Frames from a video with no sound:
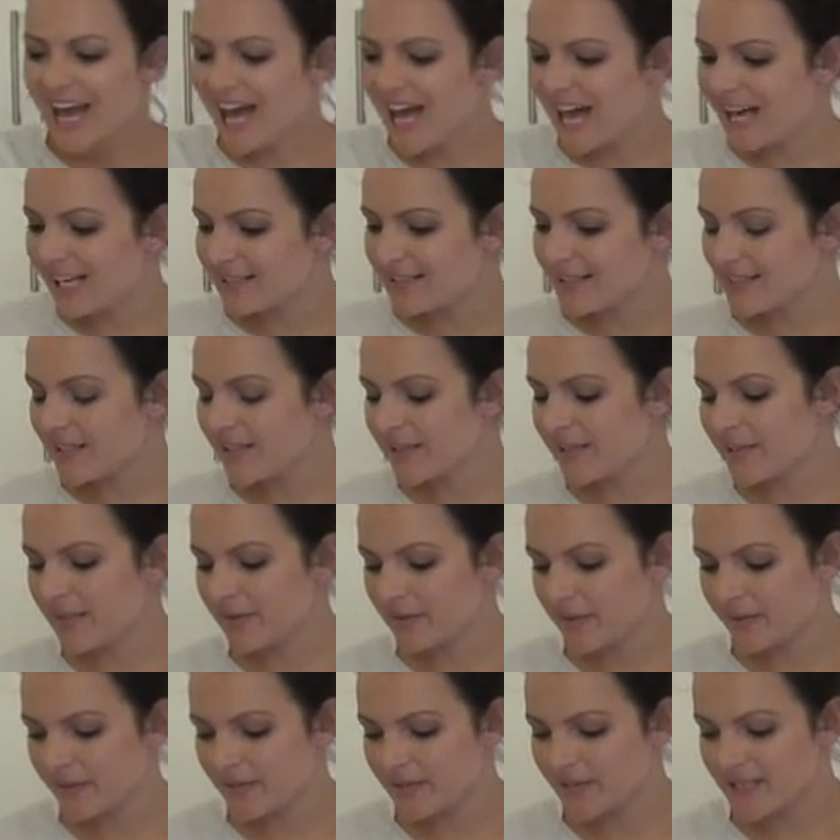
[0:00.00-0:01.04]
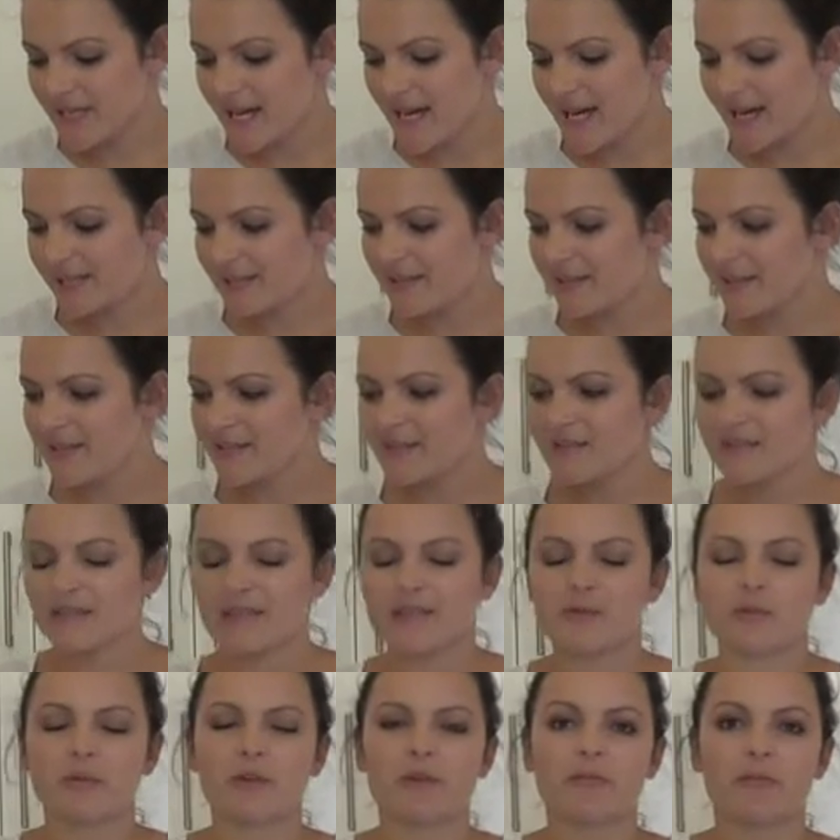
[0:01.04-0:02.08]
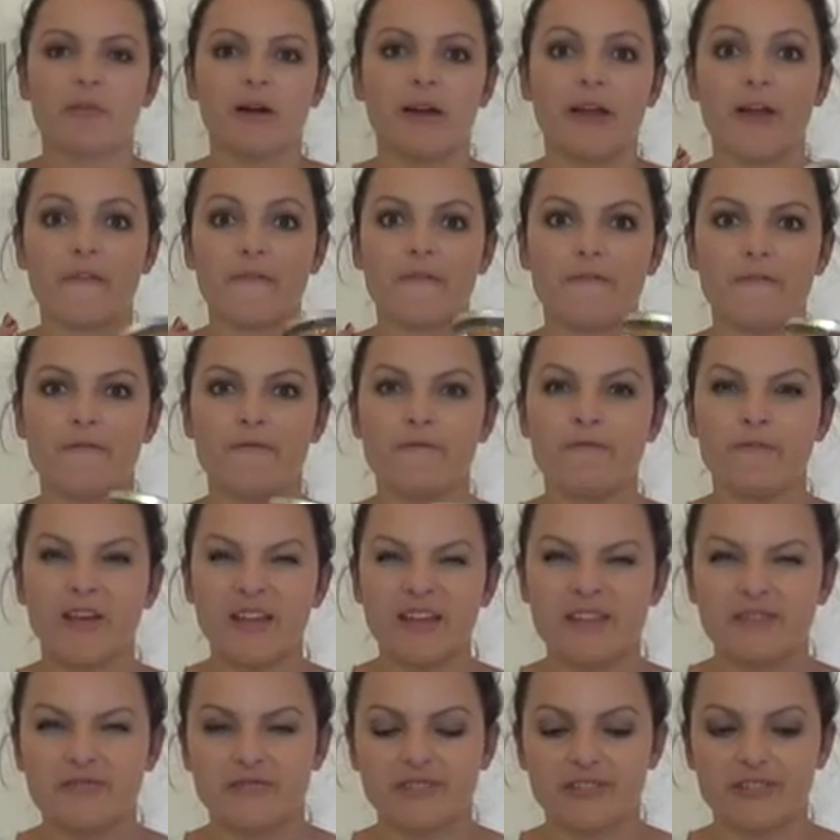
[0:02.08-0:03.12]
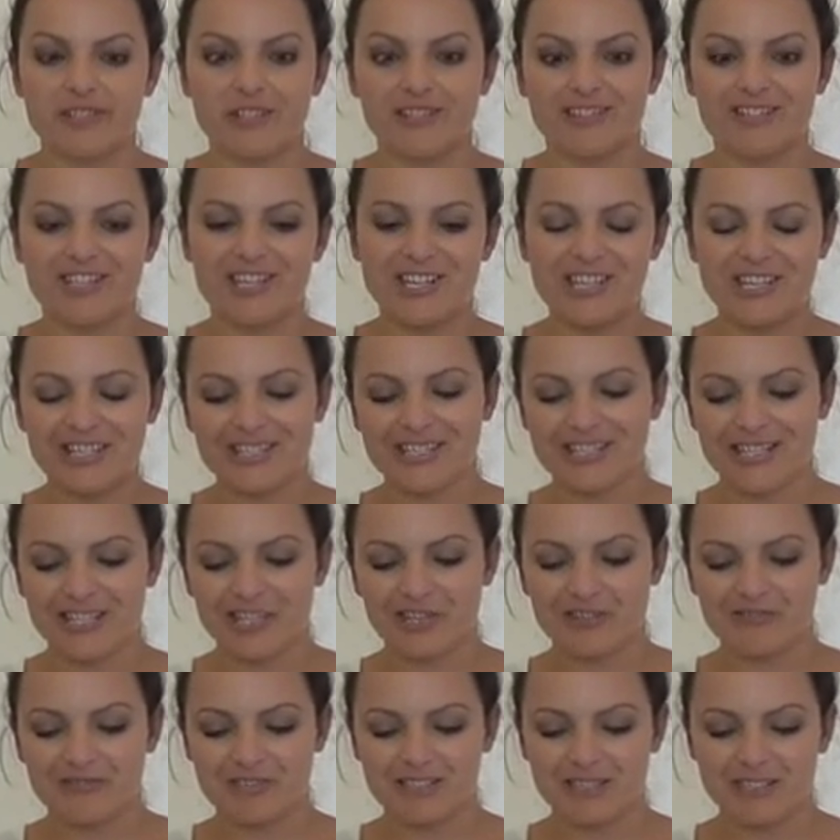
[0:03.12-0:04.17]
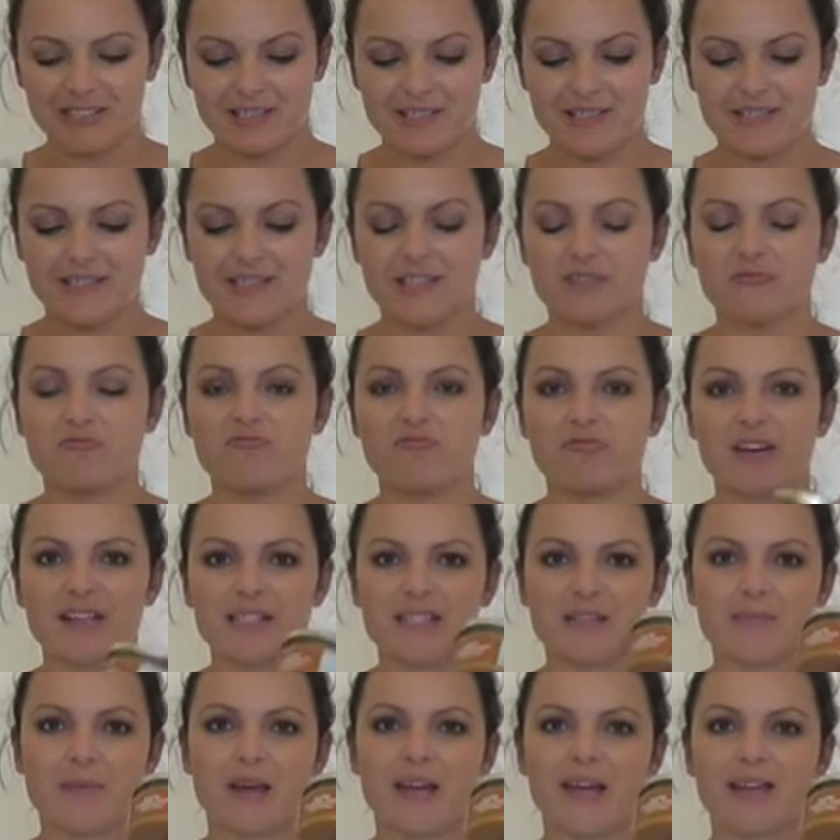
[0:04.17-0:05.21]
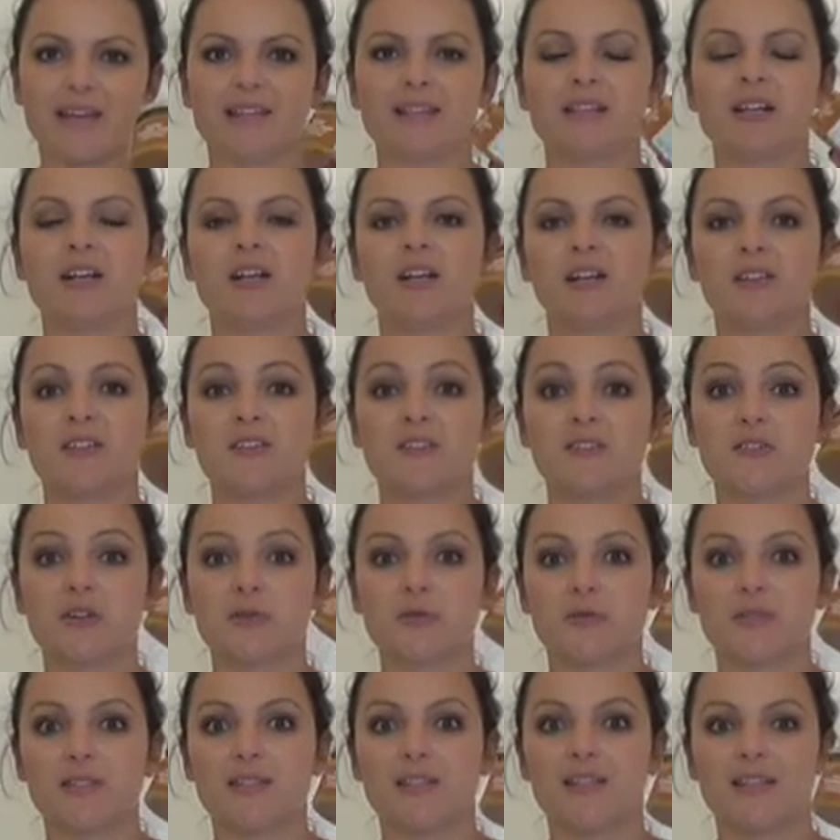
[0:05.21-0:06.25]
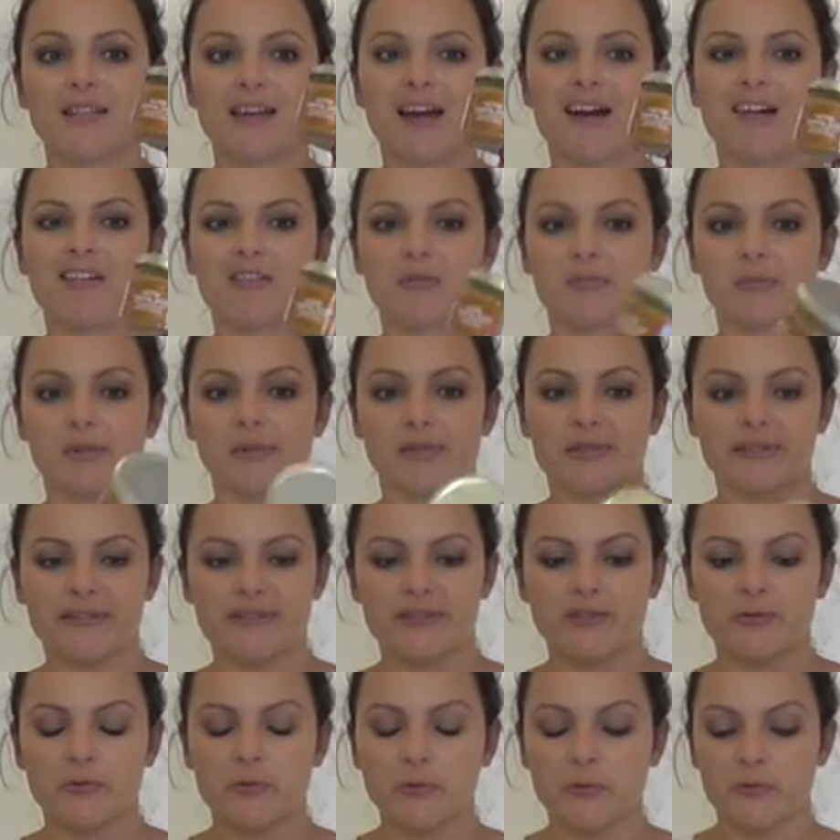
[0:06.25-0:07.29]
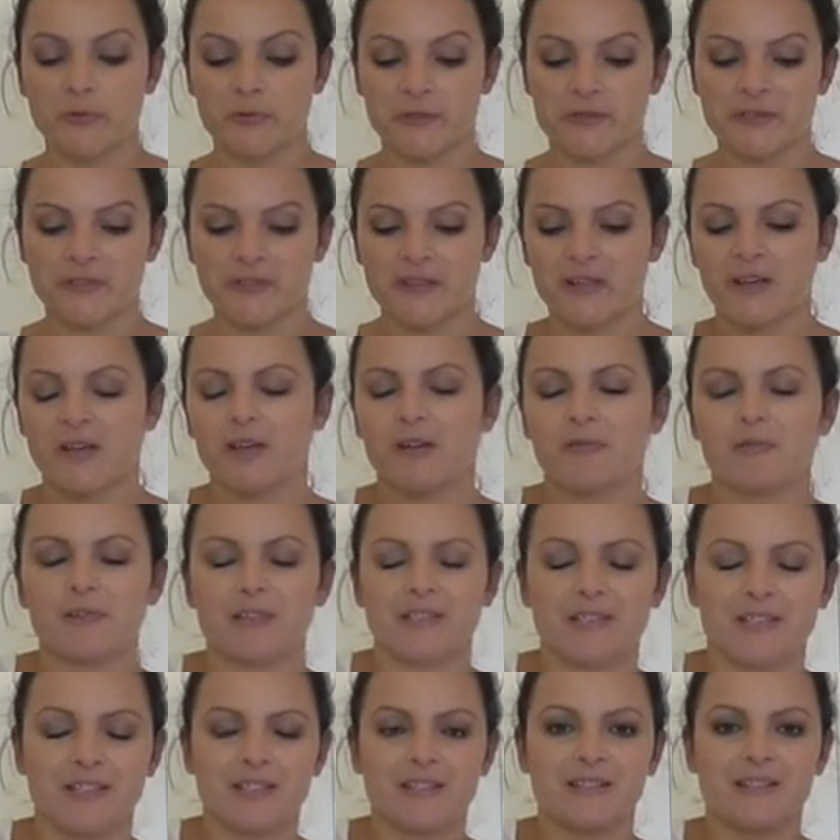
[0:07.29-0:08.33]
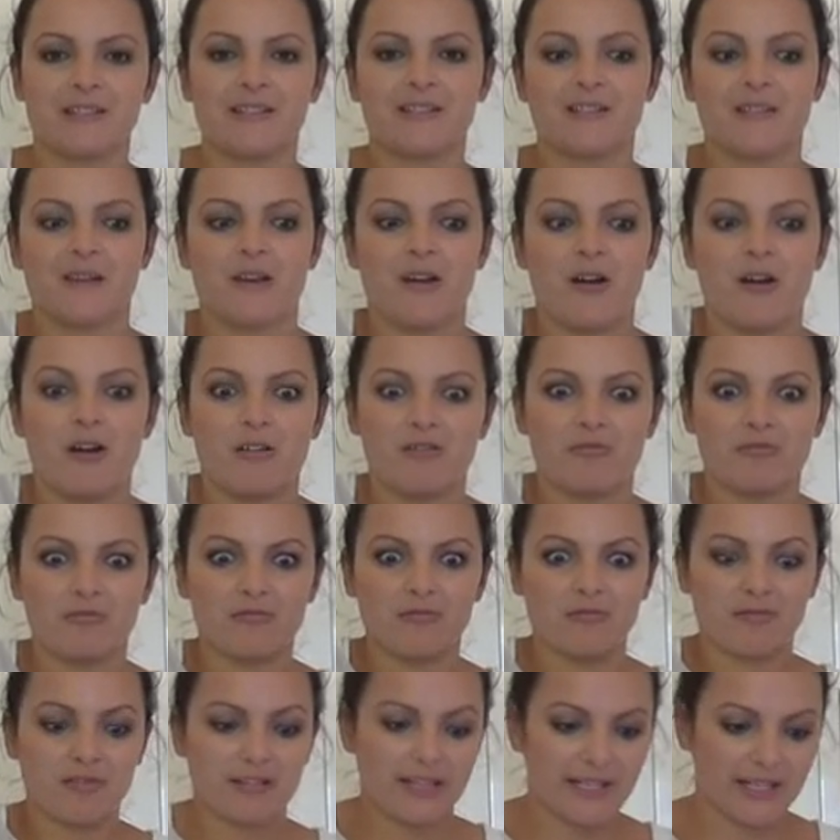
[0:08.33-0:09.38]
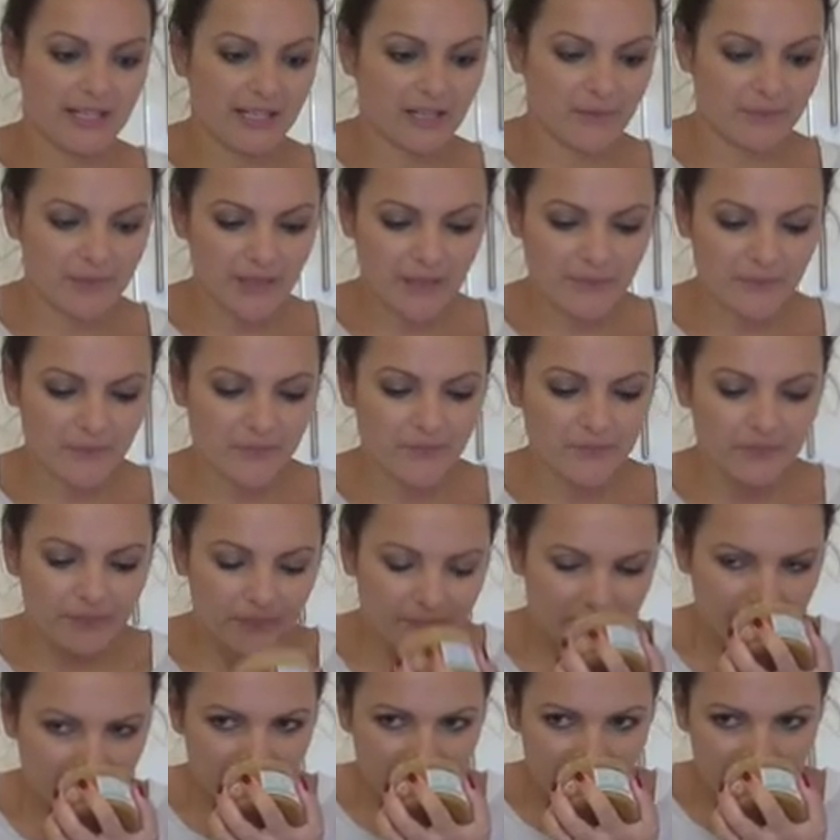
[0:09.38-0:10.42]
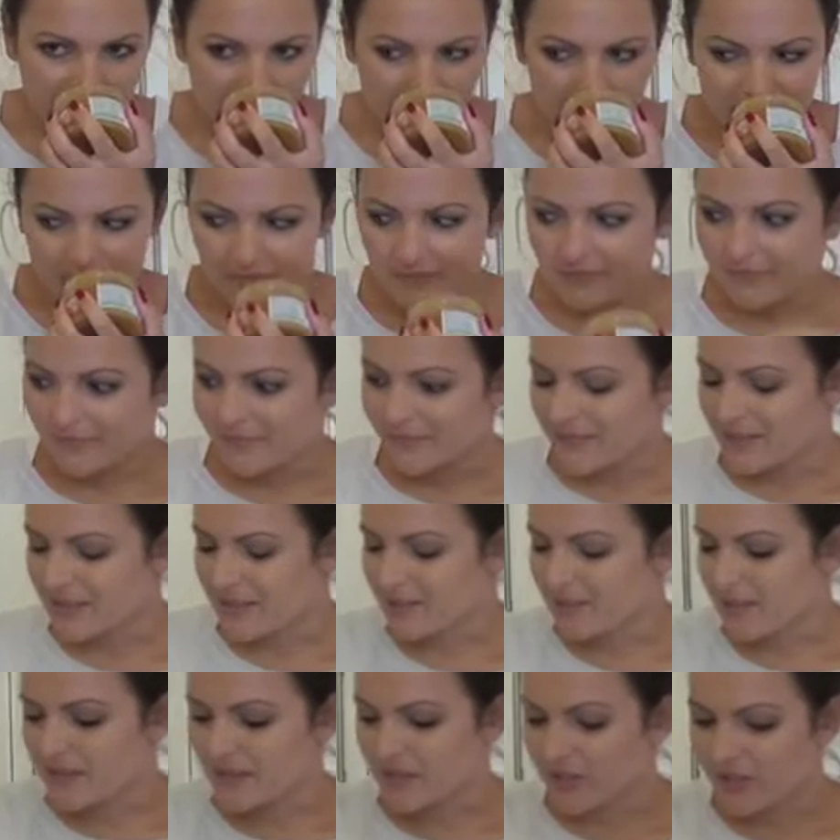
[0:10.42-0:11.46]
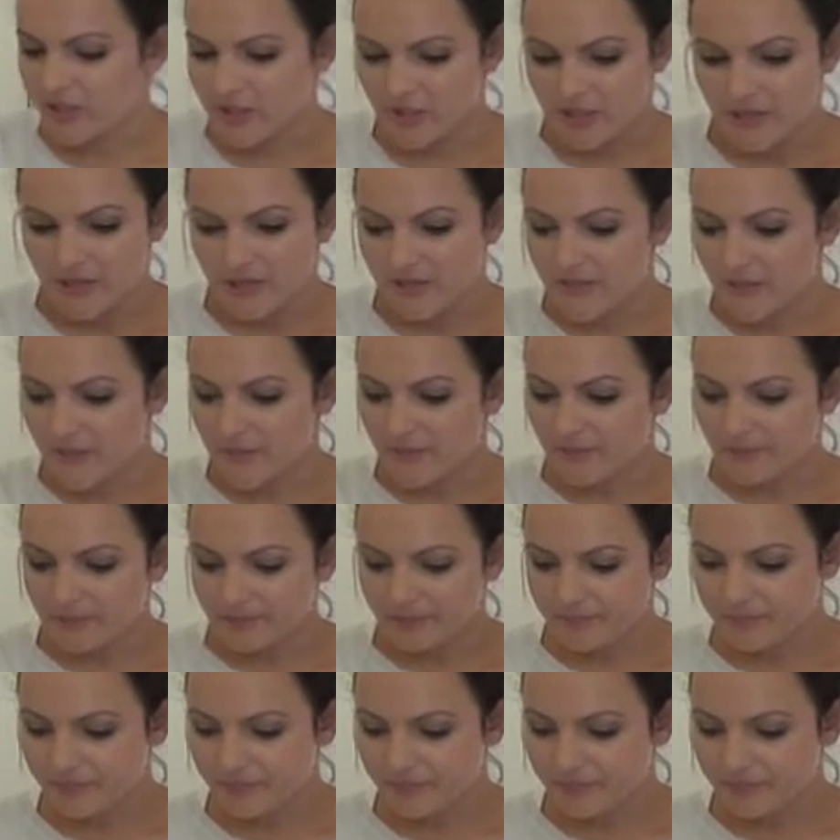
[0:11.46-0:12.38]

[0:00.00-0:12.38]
and I am going to add, this is one of my favourite cheats ingredients. This is ready-made salted caramel sauce, which is really yummy. It smells so good. So,